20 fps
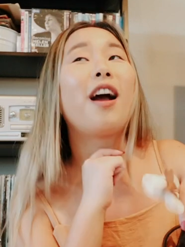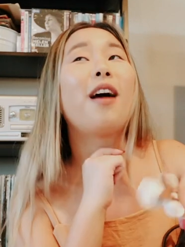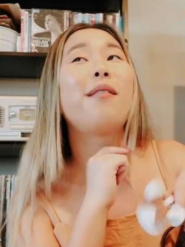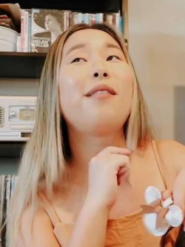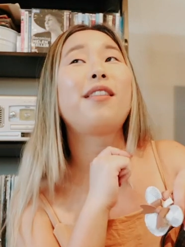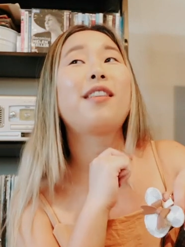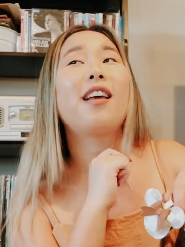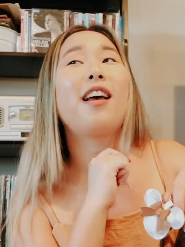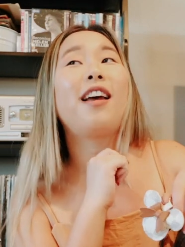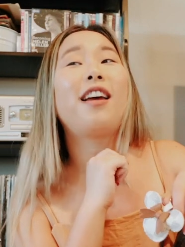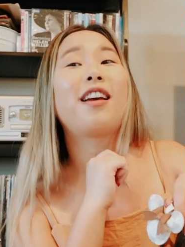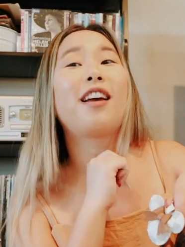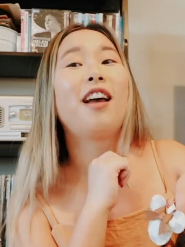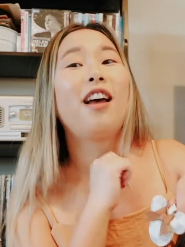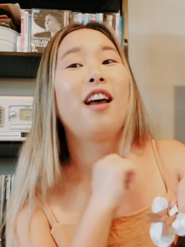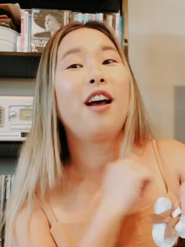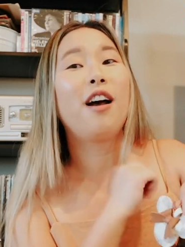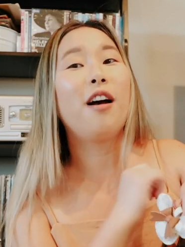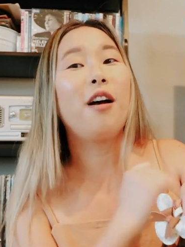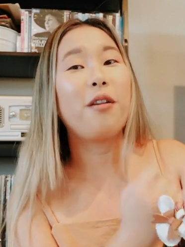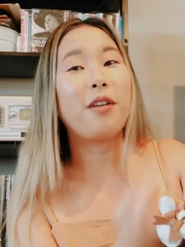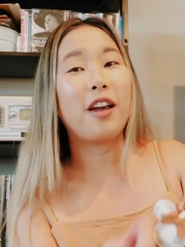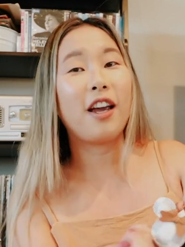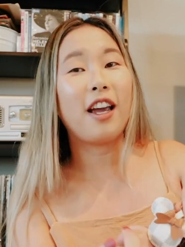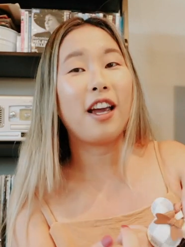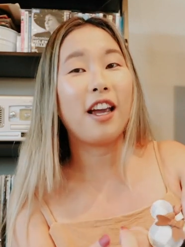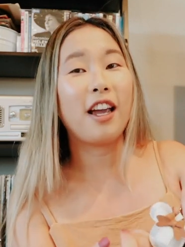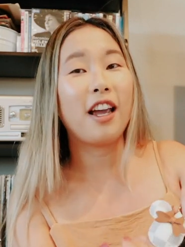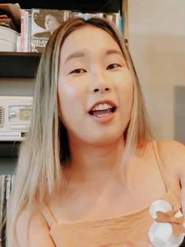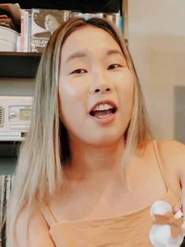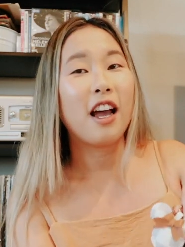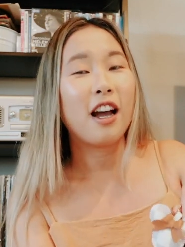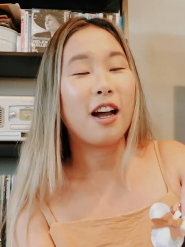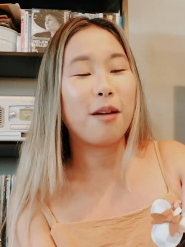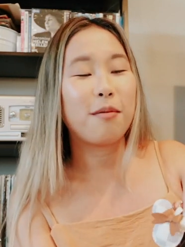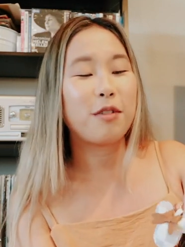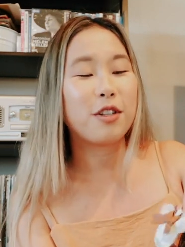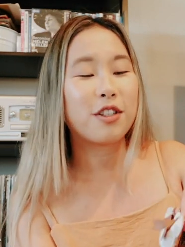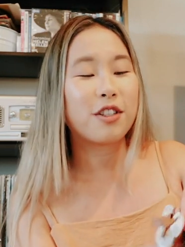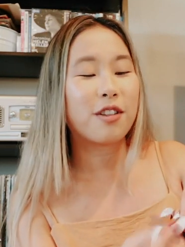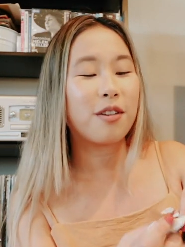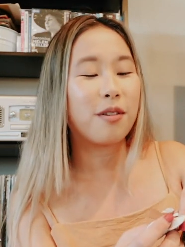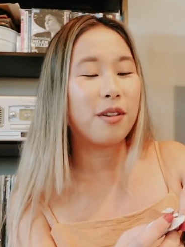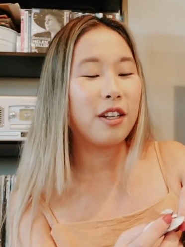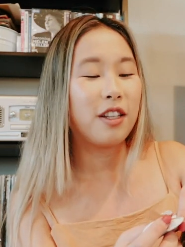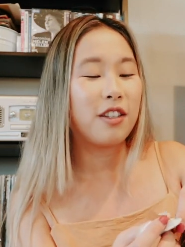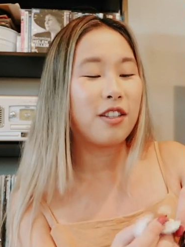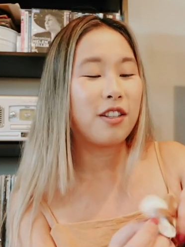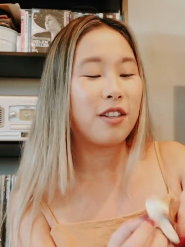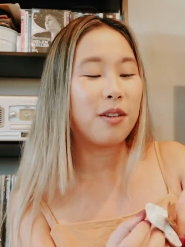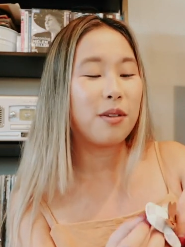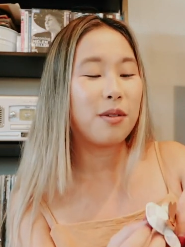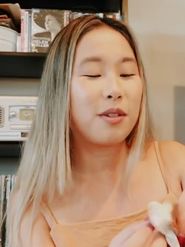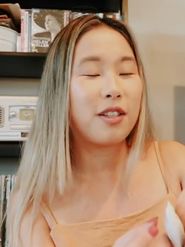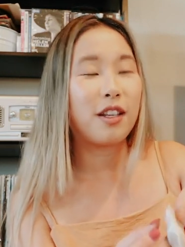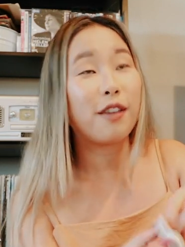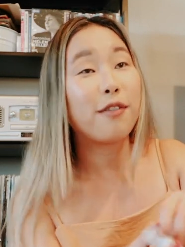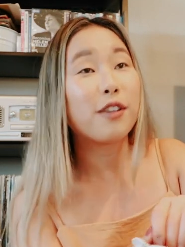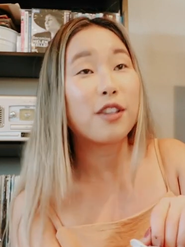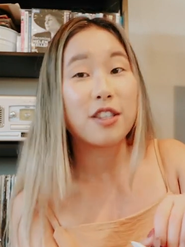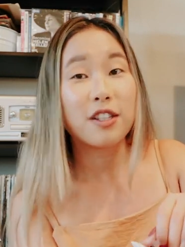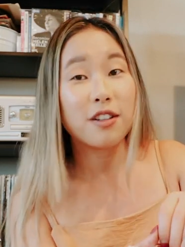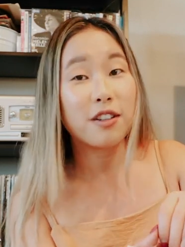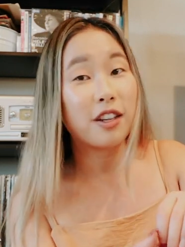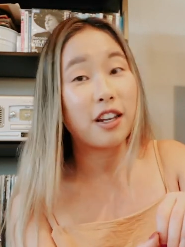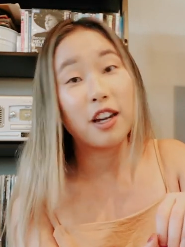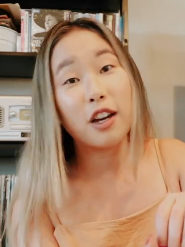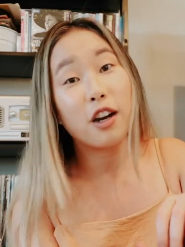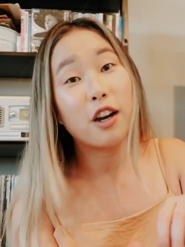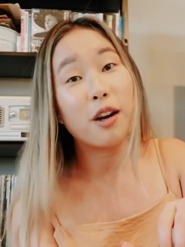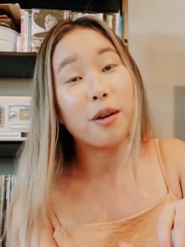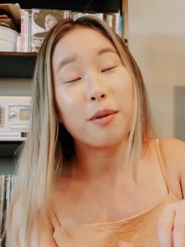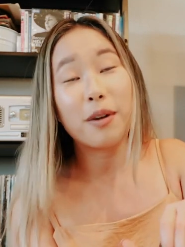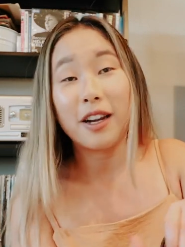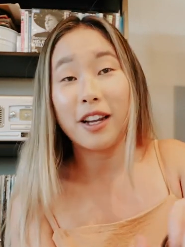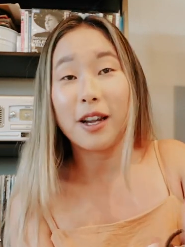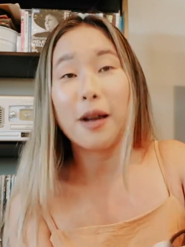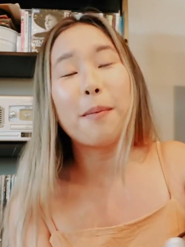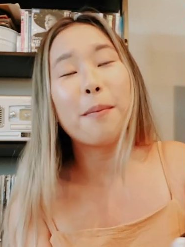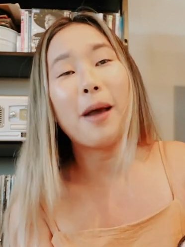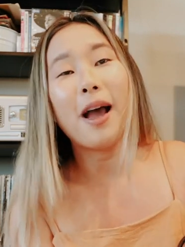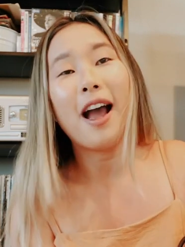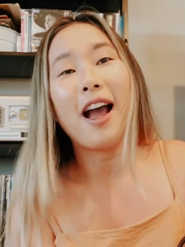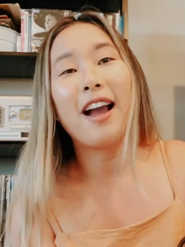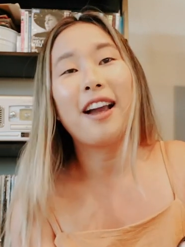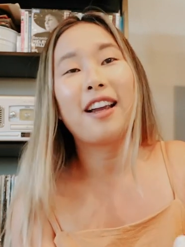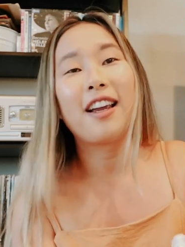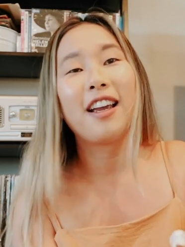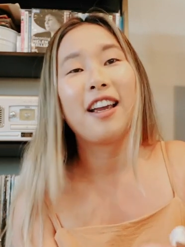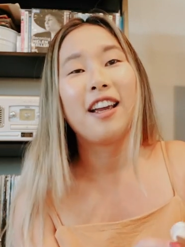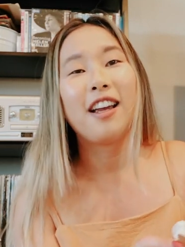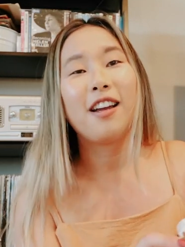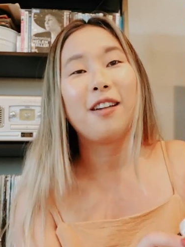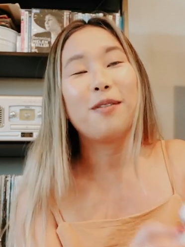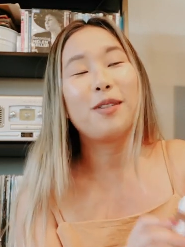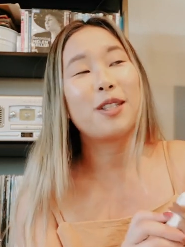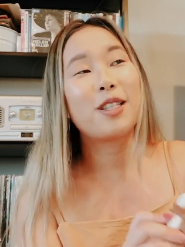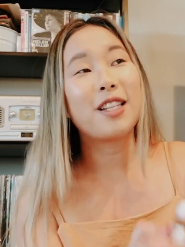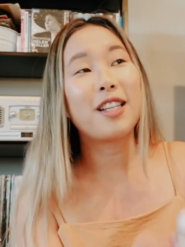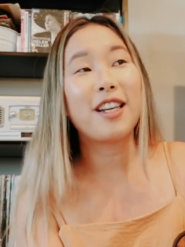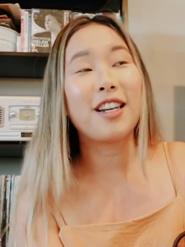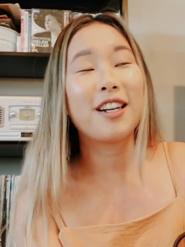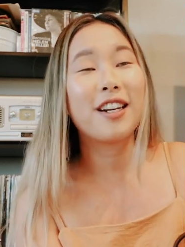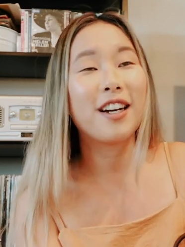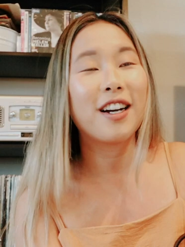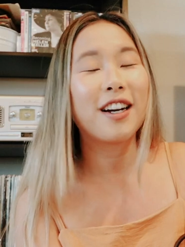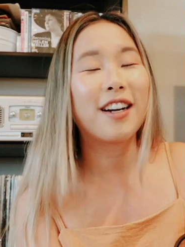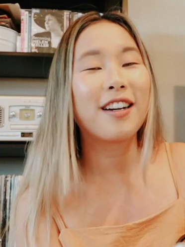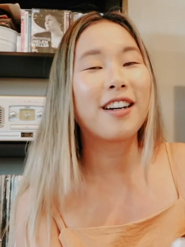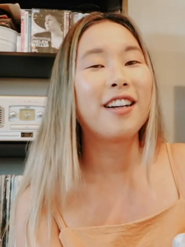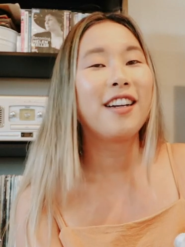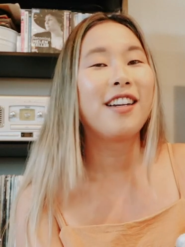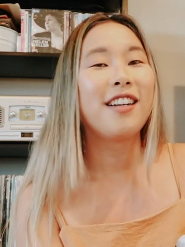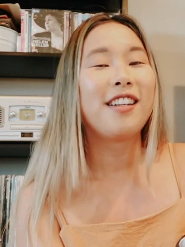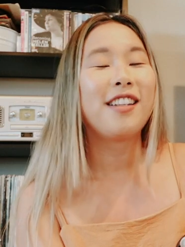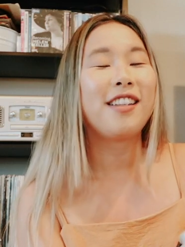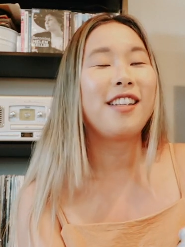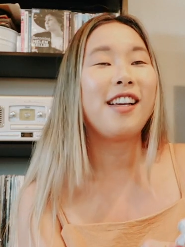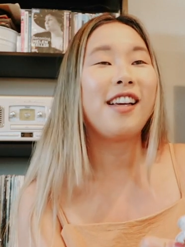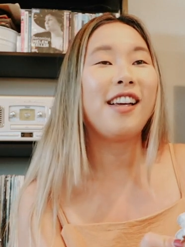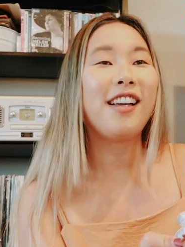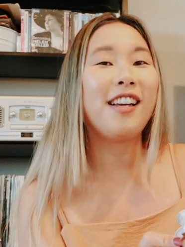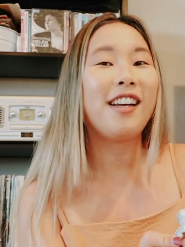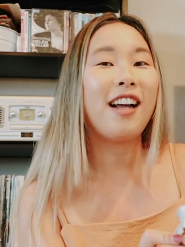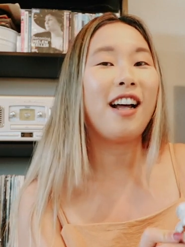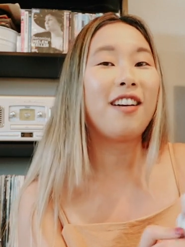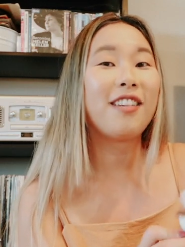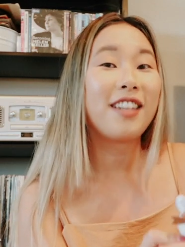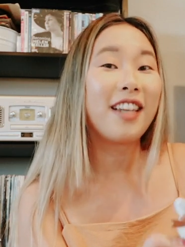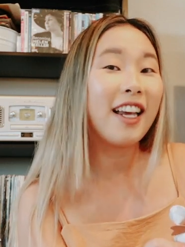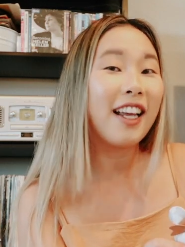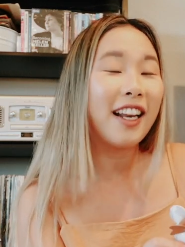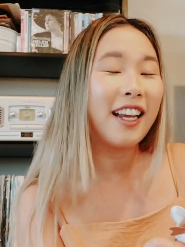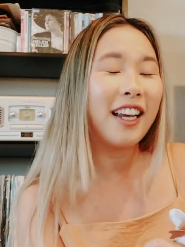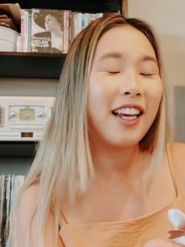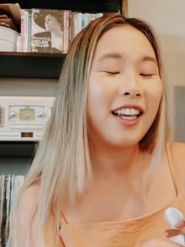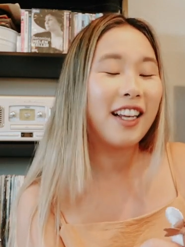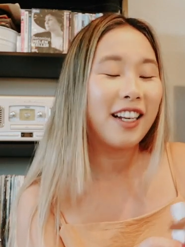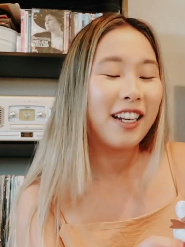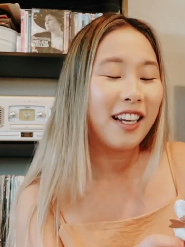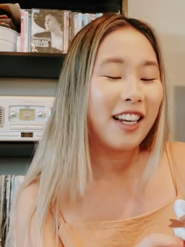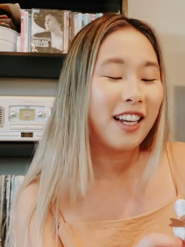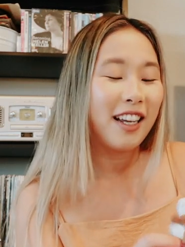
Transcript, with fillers: I was like, okay, I'm just going to see if it's still here when I come back. If it's here, then I'll get it.